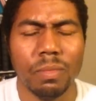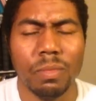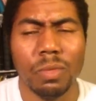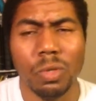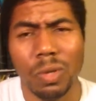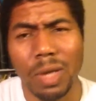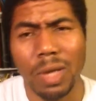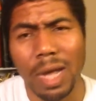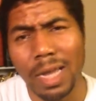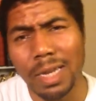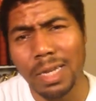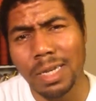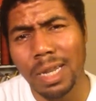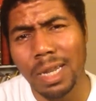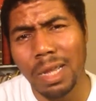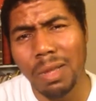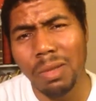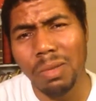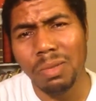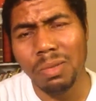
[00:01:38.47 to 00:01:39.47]
You got it
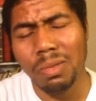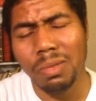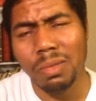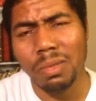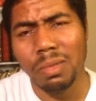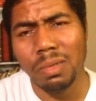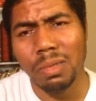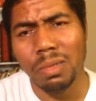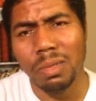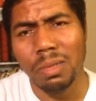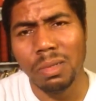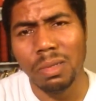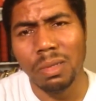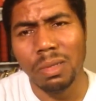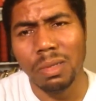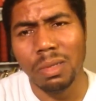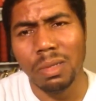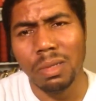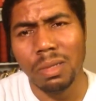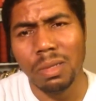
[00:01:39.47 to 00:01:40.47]
now?
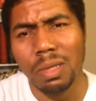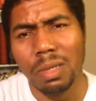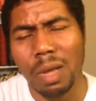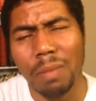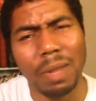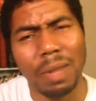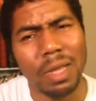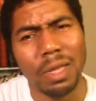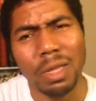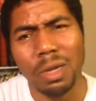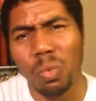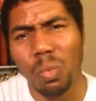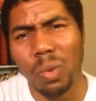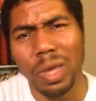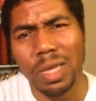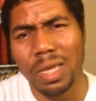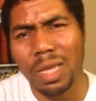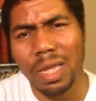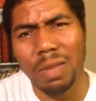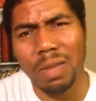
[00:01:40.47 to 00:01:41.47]
I'm not here to
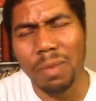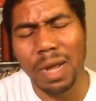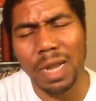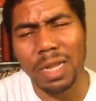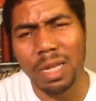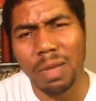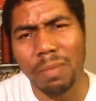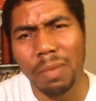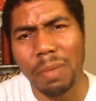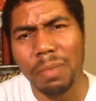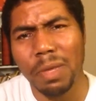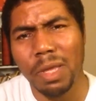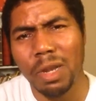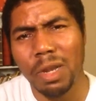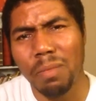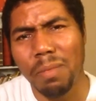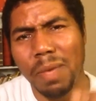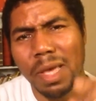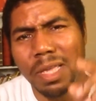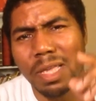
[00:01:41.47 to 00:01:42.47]
wake anybody up. I'm here to
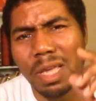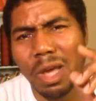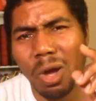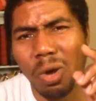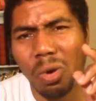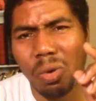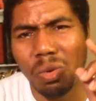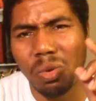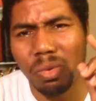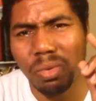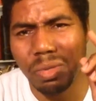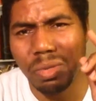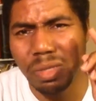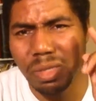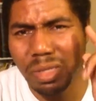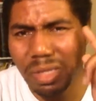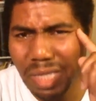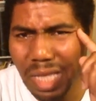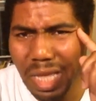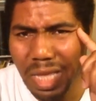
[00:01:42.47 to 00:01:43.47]
make y'all
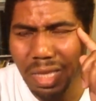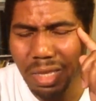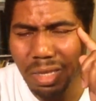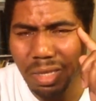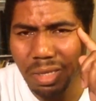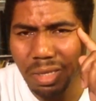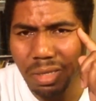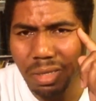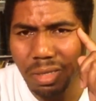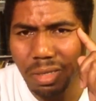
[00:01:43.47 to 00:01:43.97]
think.